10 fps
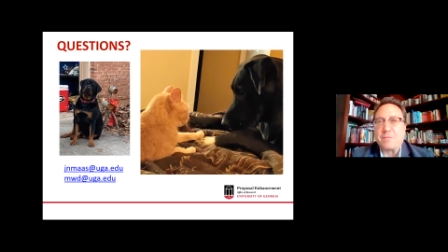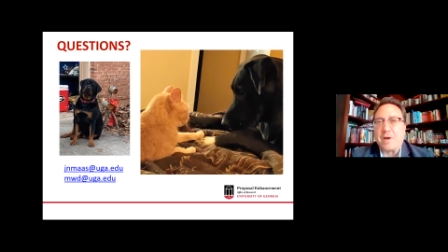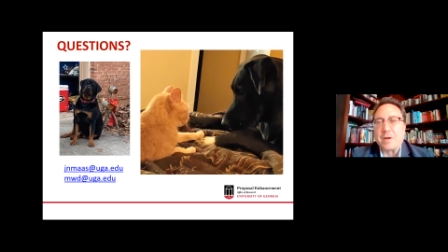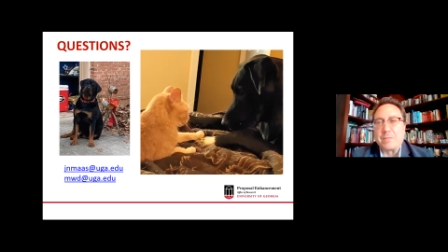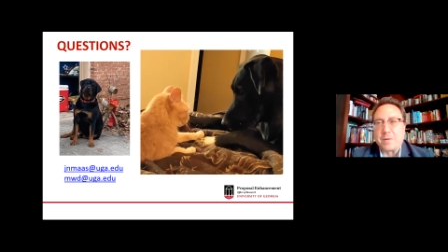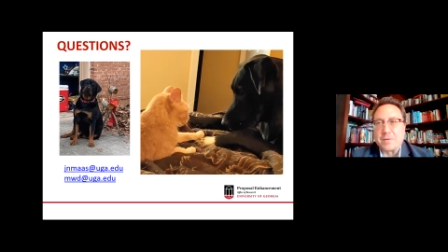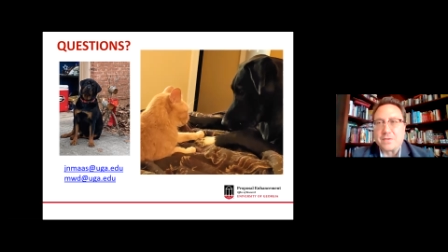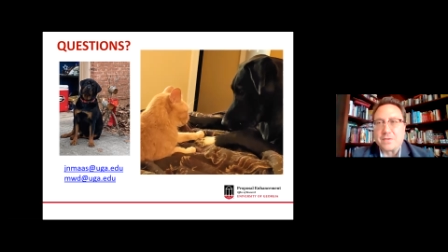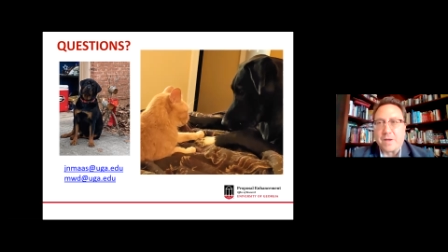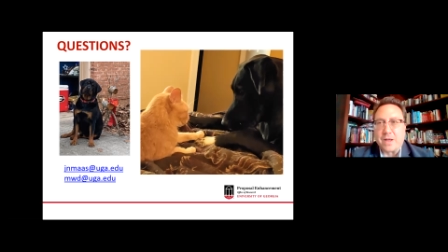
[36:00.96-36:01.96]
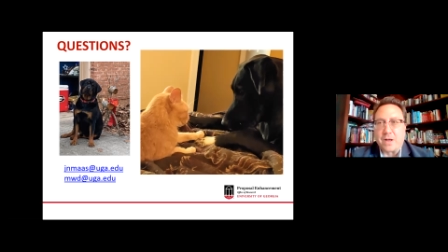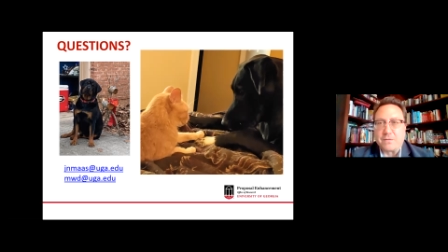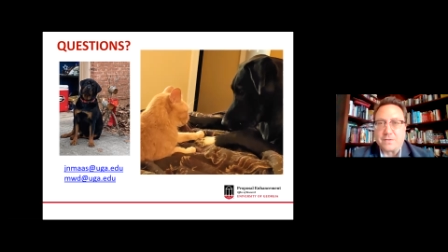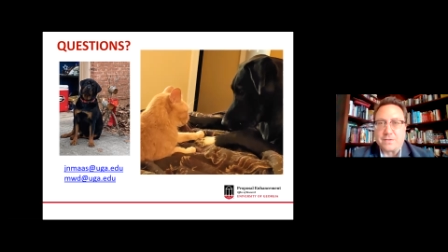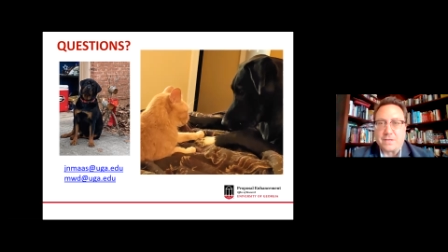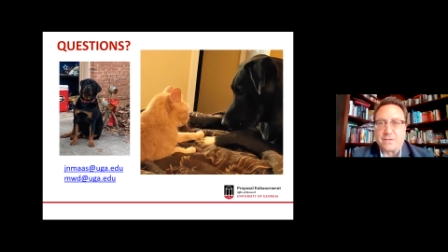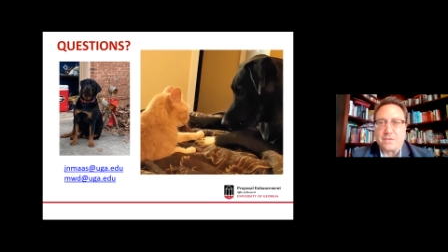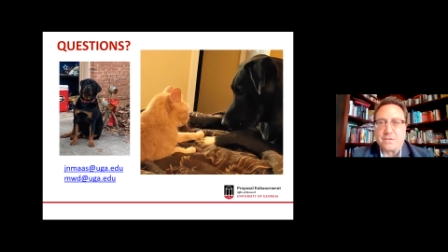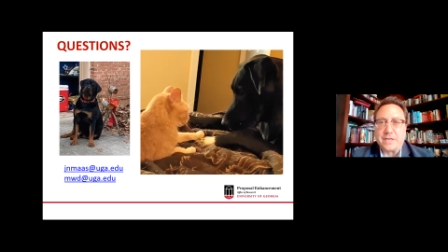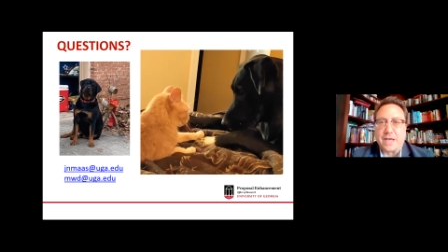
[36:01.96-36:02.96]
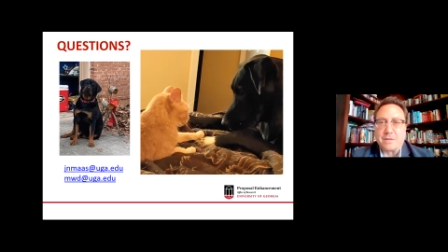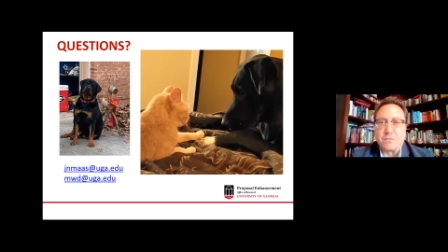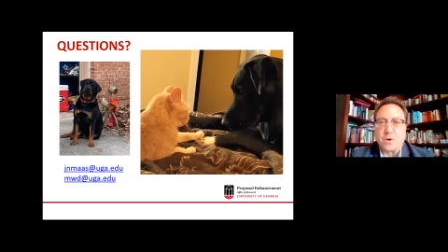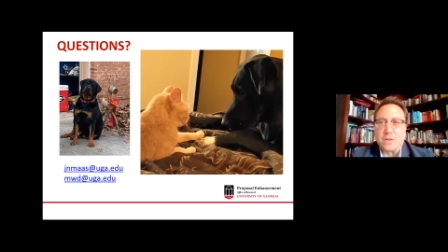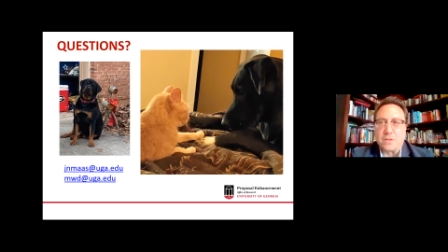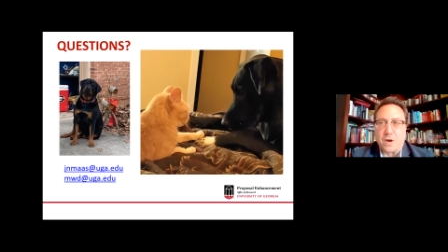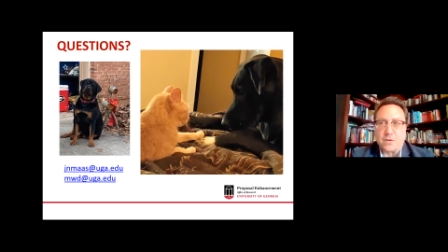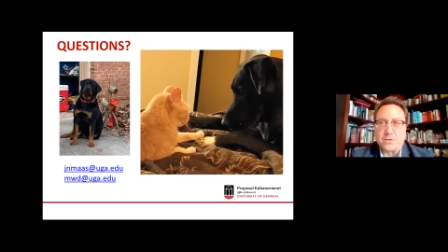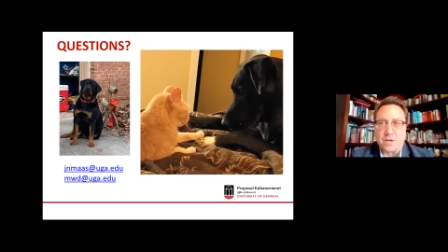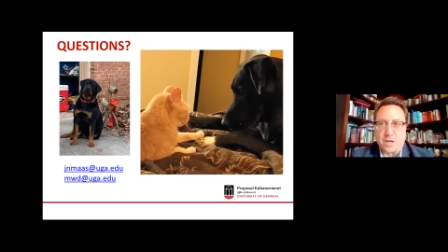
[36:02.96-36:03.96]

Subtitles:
primary purpose of my office is to get more large,